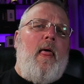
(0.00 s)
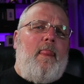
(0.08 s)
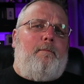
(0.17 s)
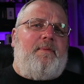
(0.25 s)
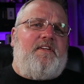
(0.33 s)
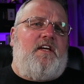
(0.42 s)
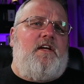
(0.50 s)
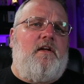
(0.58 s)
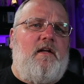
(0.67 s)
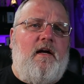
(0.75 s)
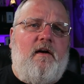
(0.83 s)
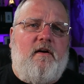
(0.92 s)
The
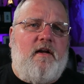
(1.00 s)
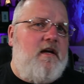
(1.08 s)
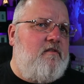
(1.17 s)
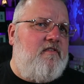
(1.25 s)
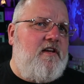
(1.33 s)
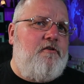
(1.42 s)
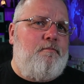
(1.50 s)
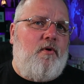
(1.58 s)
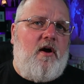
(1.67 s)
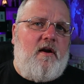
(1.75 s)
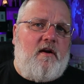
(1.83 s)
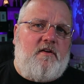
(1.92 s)
particularity of this
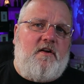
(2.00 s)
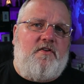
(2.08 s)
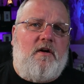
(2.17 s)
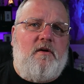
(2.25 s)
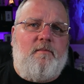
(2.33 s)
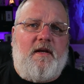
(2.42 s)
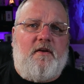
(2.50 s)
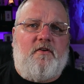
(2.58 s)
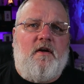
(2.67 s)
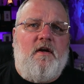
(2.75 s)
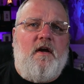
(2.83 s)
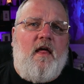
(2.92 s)
product determines